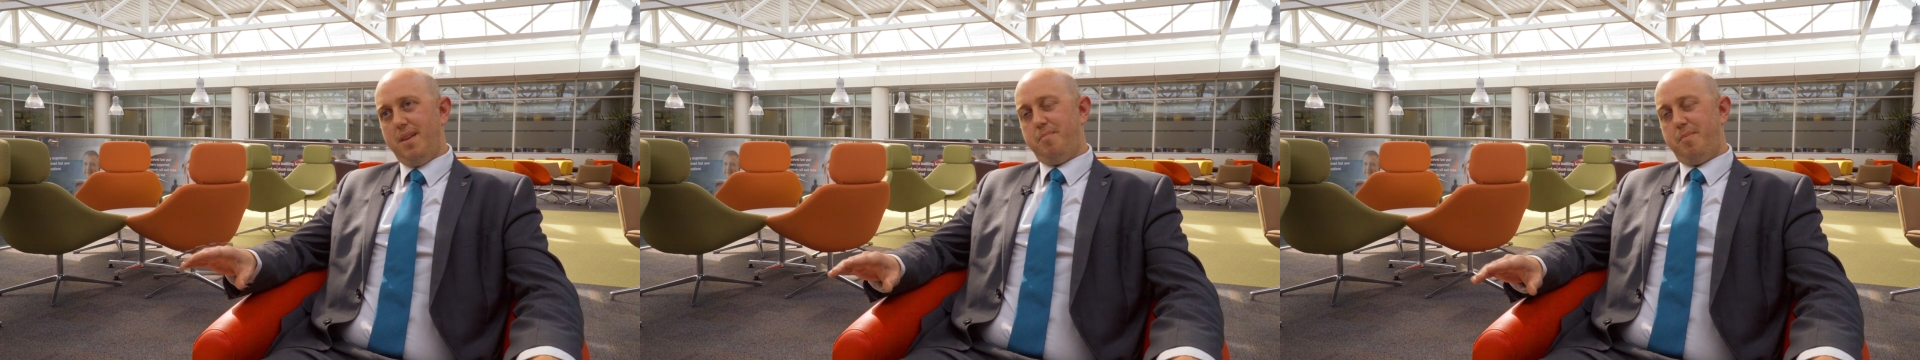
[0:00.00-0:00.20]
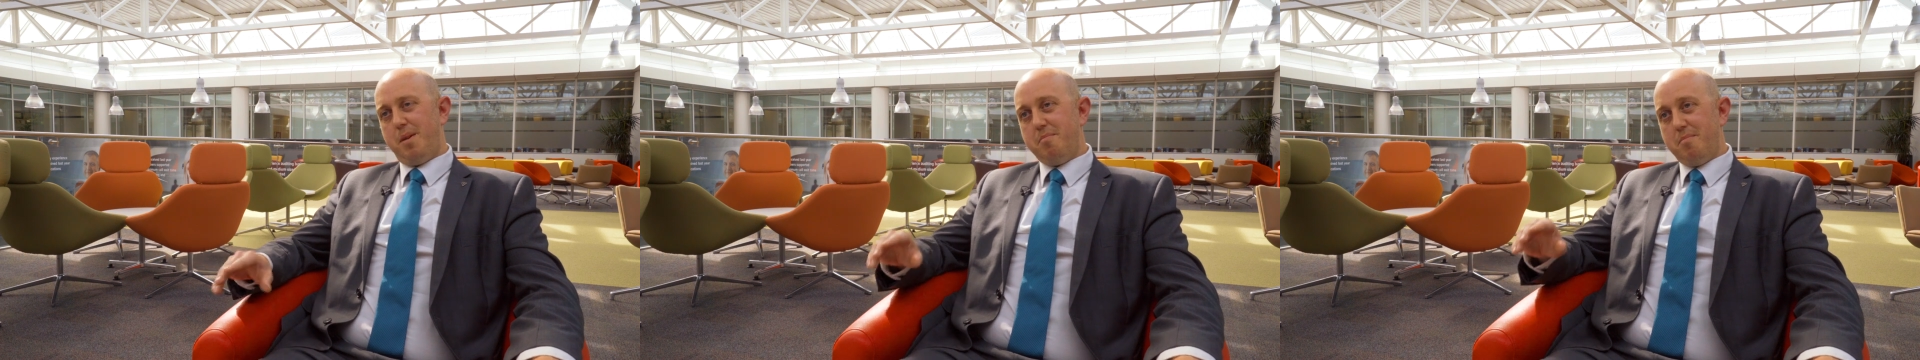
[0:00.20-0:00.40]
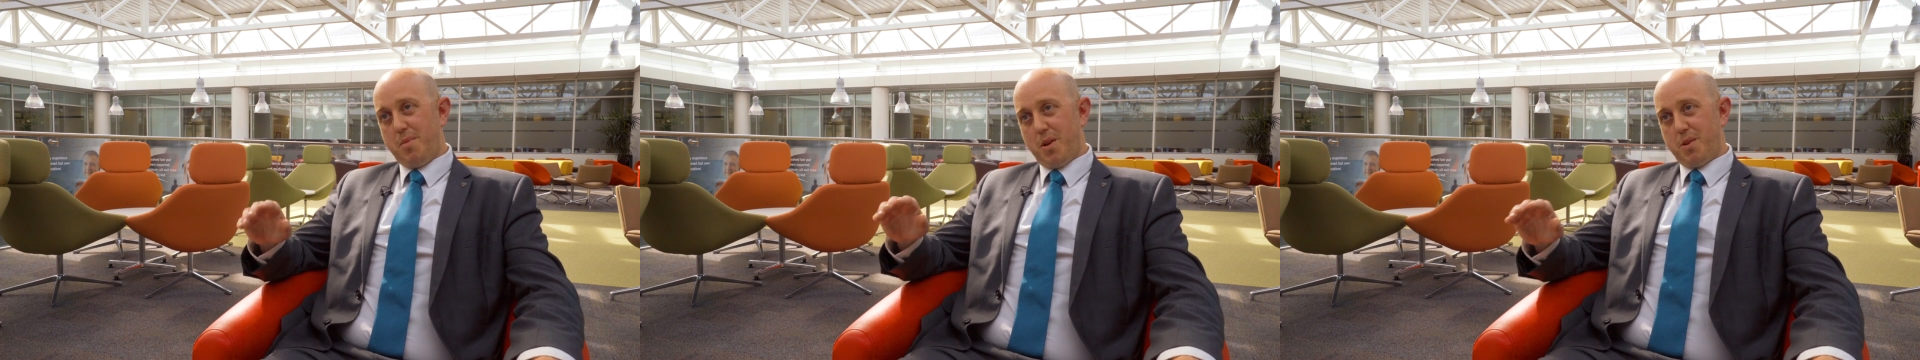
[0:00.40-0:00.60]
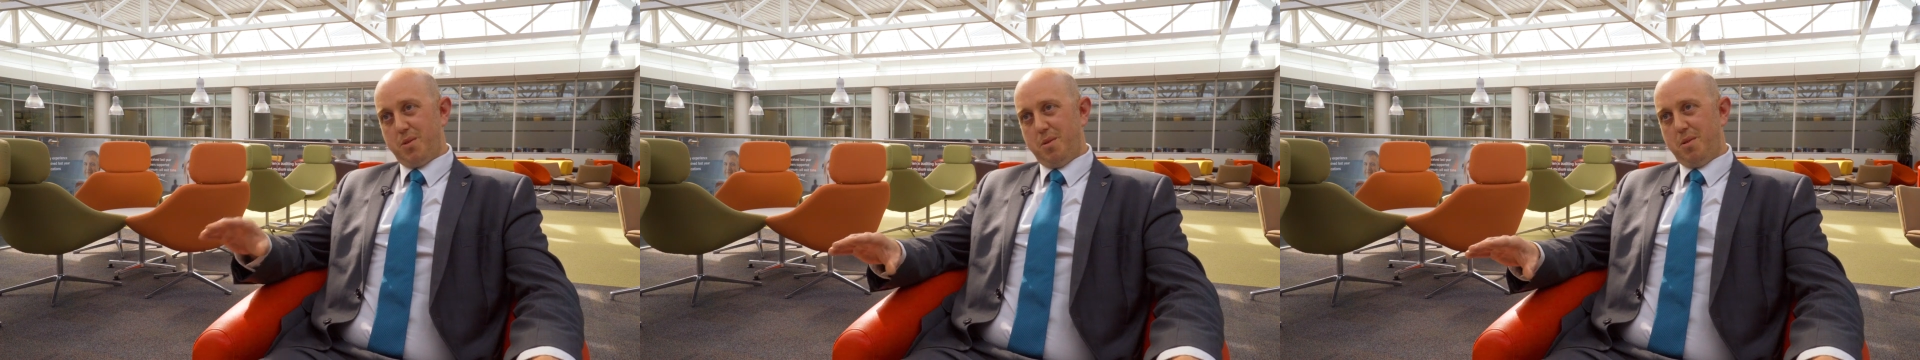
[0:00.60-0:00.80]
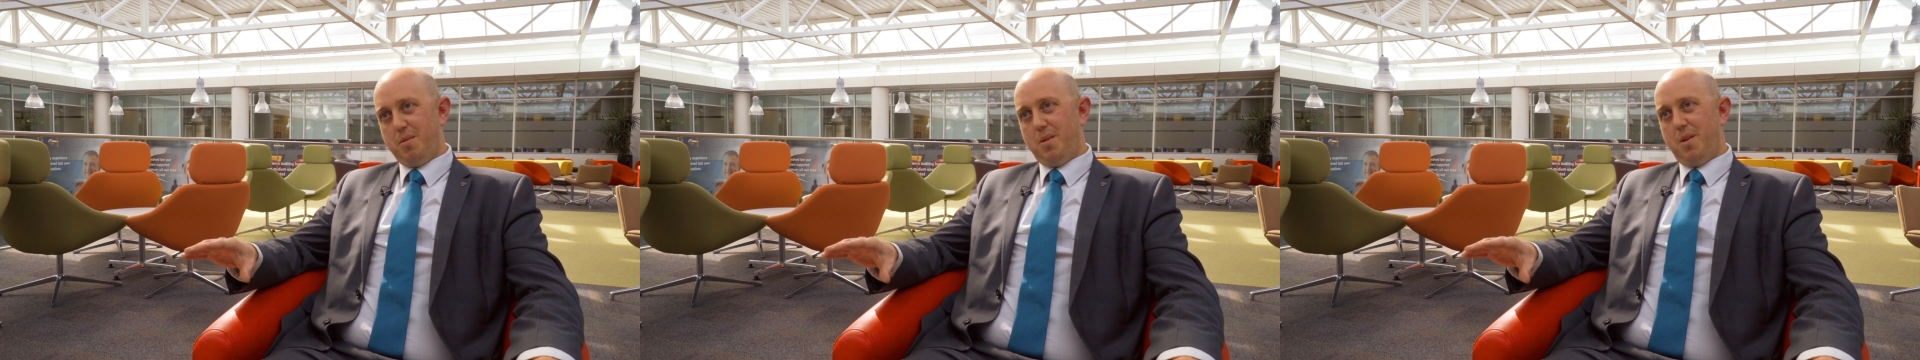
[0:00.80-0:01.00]
BIM
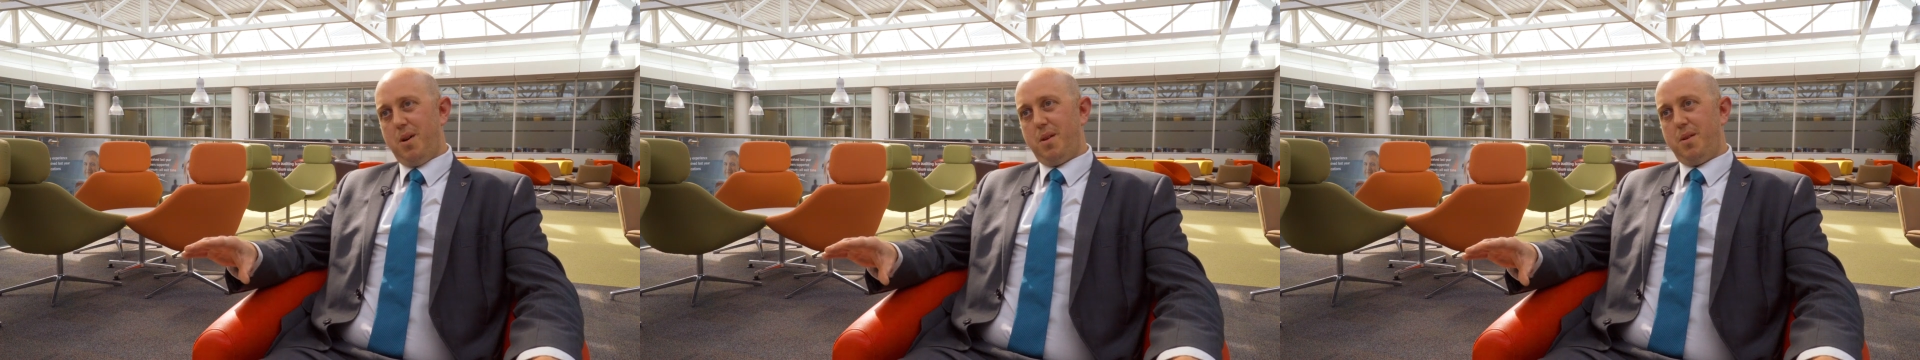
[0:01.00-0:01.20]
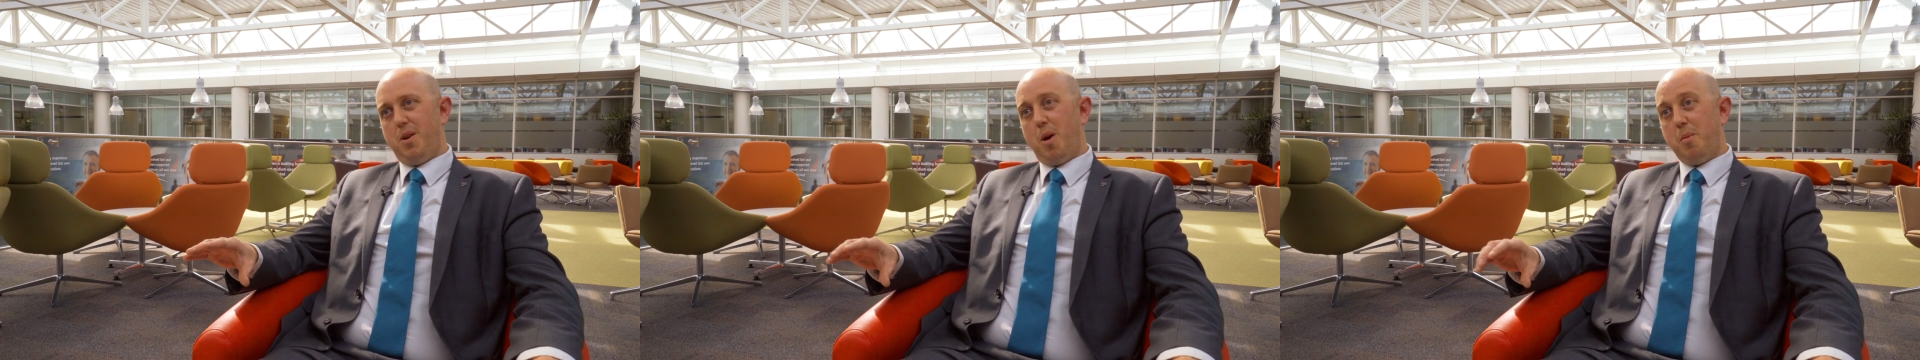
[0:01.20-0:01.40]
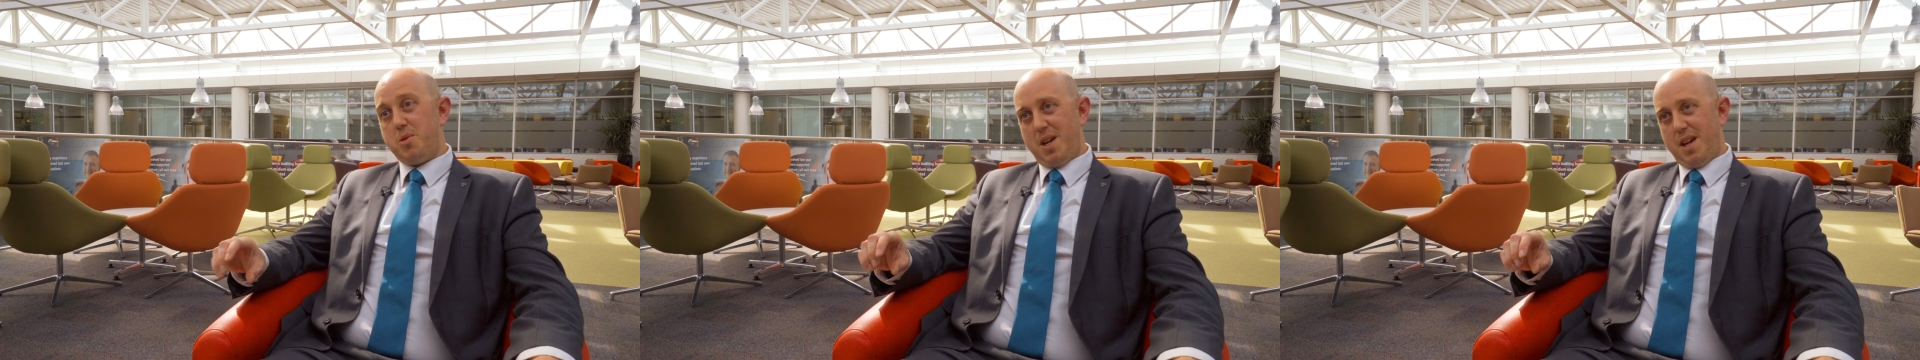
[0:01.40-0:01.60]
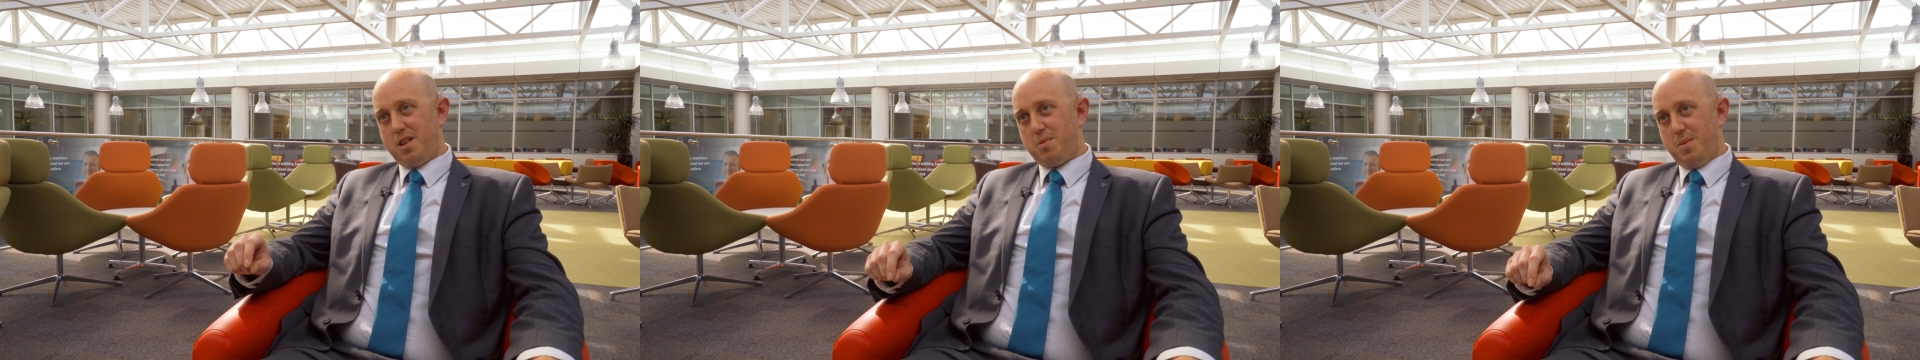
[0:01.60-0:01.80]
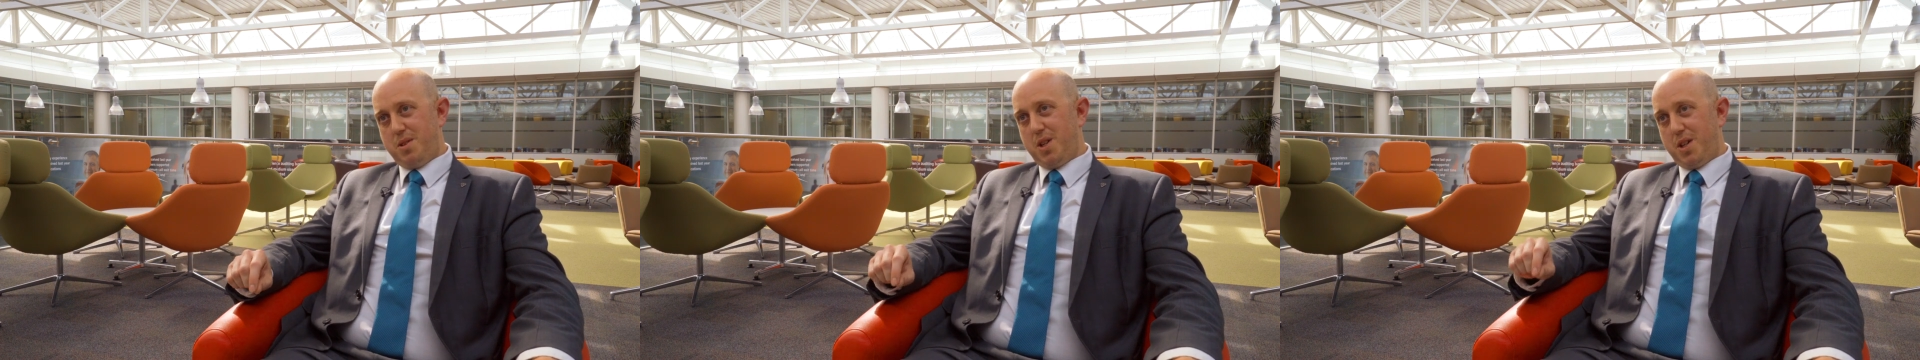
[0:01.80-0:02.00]
model on
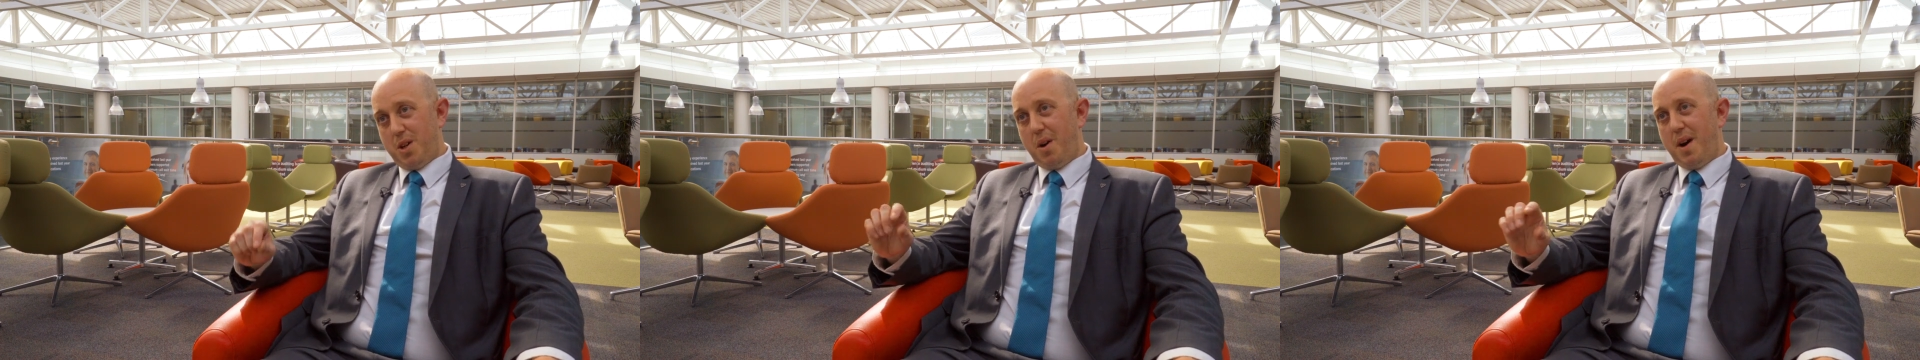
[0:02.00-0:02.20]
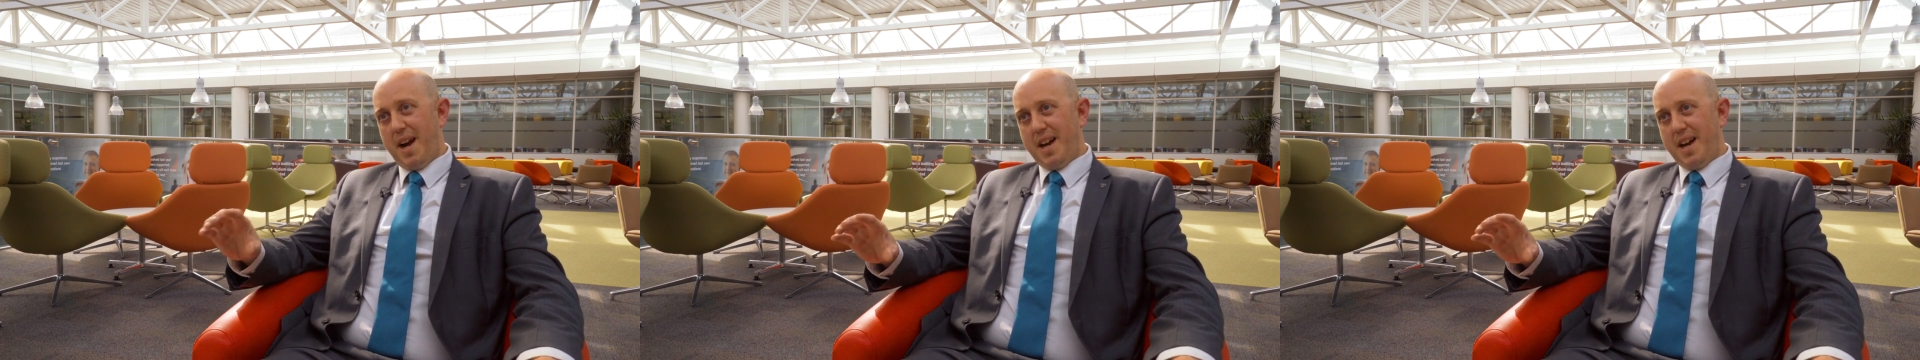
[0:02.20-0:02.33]
objects which are not